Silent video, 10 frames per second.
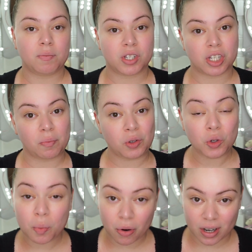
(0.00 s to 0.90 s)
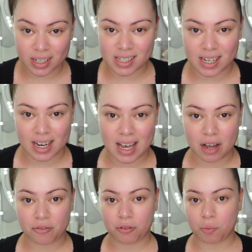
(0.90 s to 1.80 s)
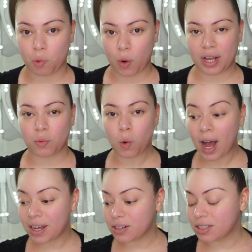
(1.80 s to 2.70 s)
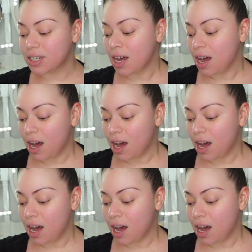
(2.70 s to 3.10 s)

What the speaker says: some new products that I got from Wet n Wild,